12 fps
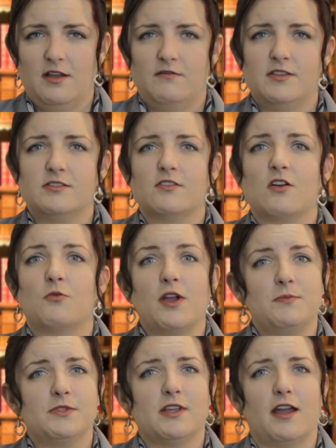Visit our
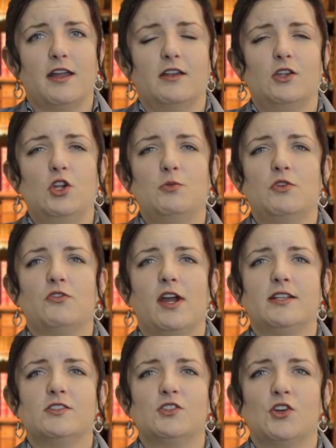website,
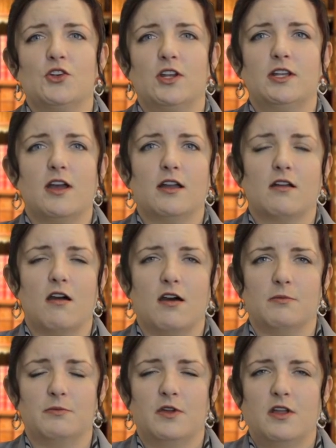
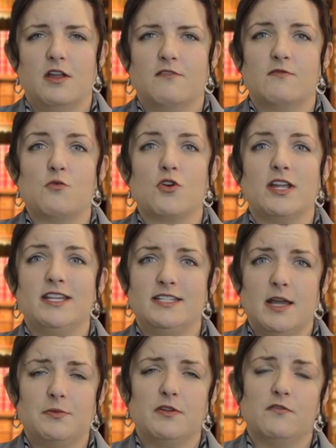humanrightsattorney.com, for more
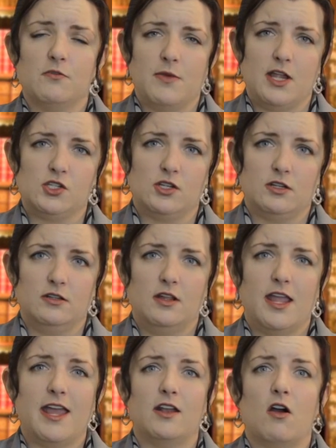in-depth information
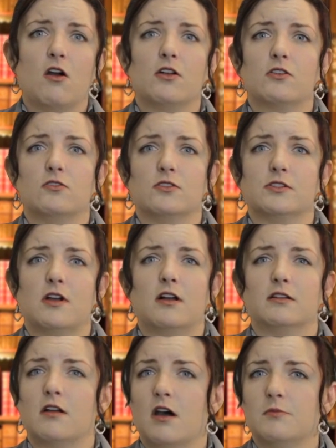and articles
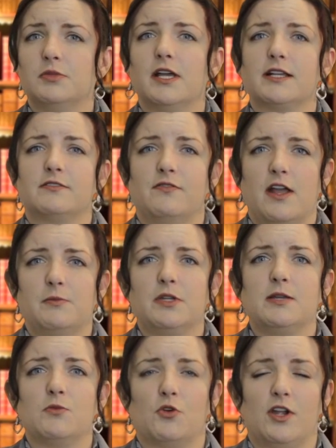on complex family
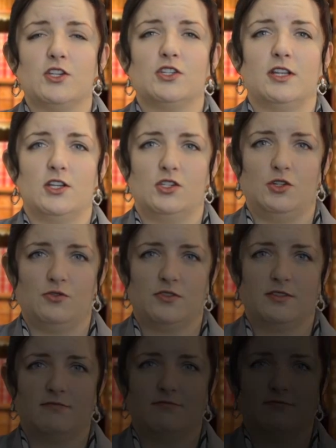immigration issues.